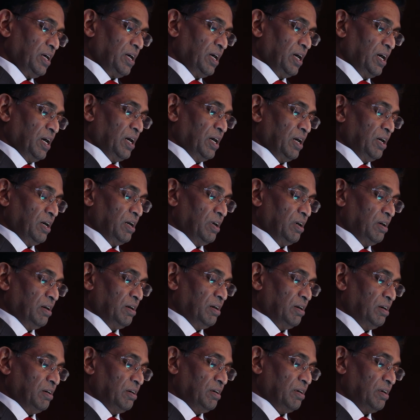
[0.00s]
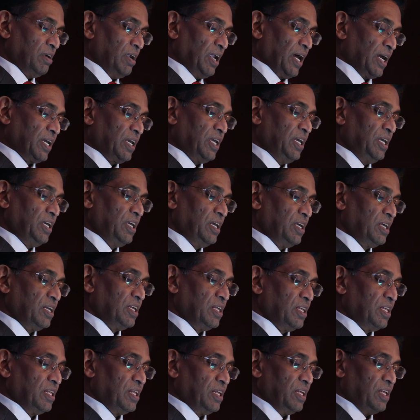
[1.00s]
lucky
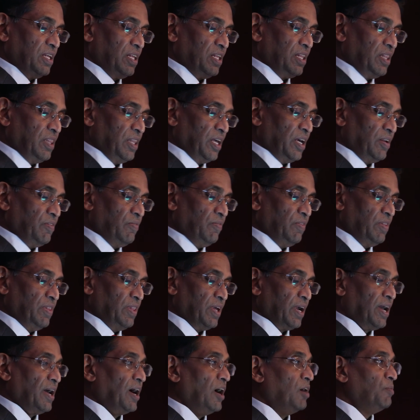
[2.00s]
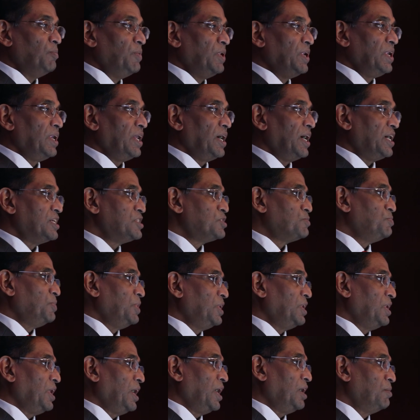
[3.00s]
that the government has
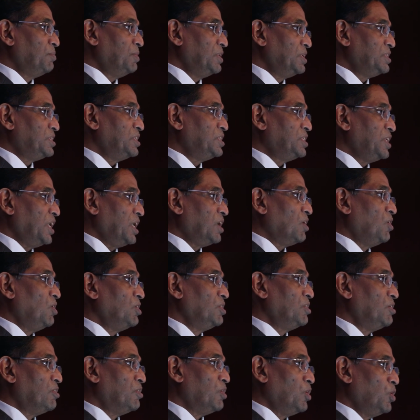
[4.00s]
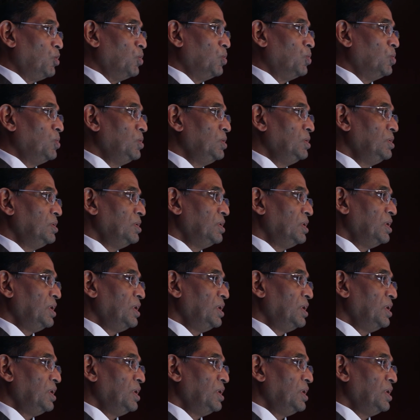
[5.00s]
been able to take on the role